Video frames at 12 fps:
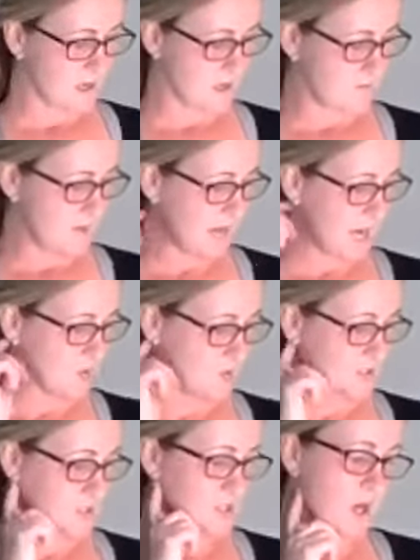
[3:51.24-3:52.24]
how
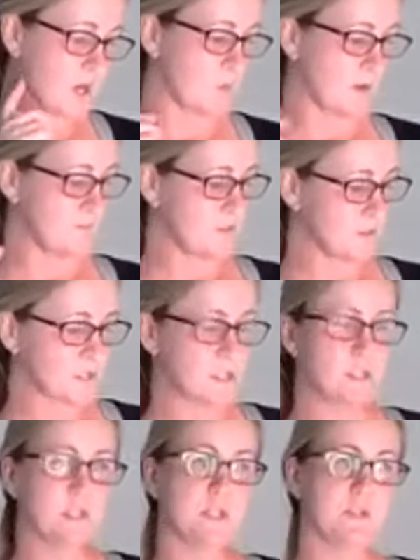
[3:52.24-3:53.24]
to start, what
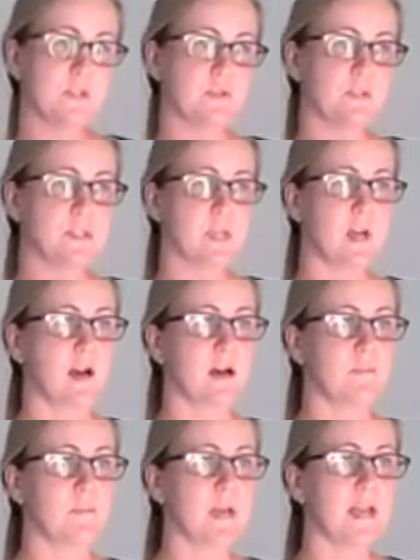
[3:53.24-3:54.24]
music to use.
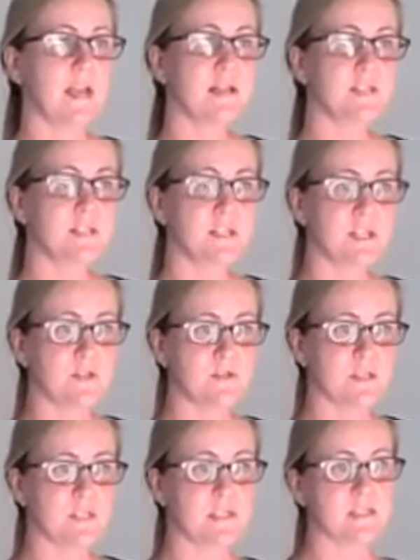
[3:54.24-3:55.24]
AIT
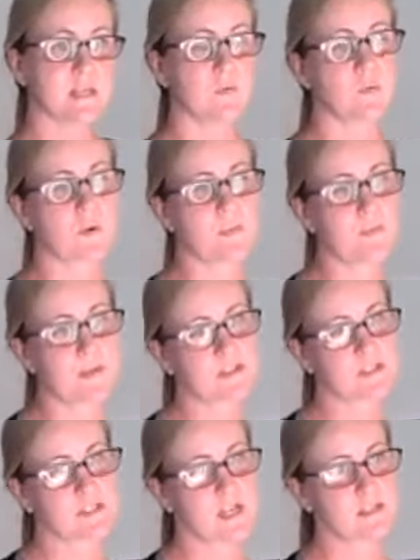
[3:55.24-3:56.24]
uses a warm-up
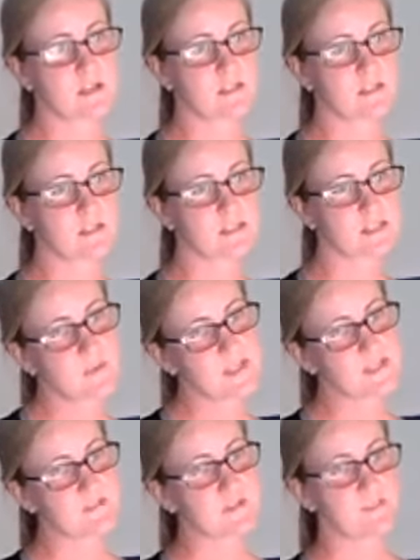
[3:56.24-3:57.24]
exercise called 6
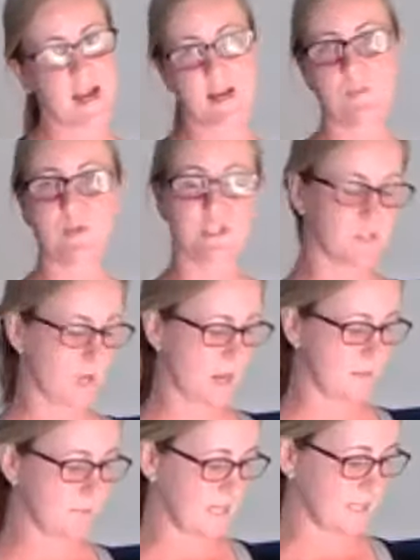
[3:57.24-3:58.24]
Ways of the Spine, which is
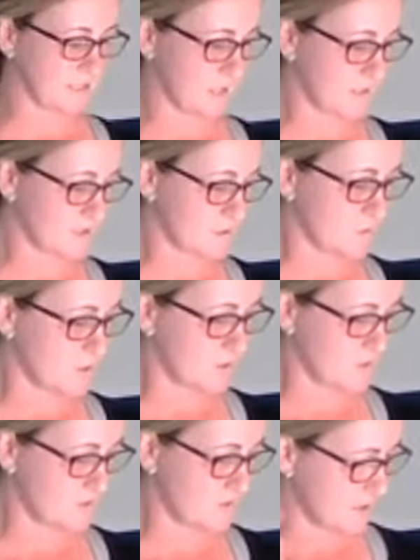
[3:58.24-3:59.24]
amazing. So we'll
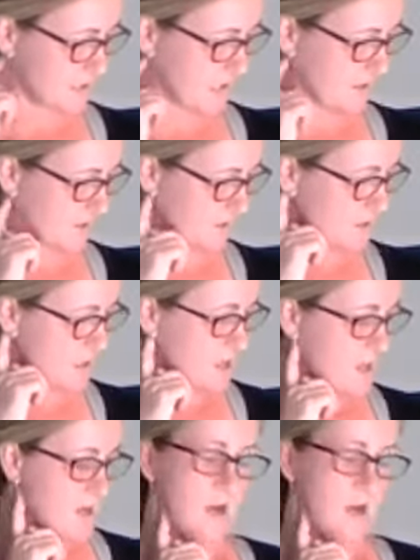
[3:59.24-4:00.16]
go through that together.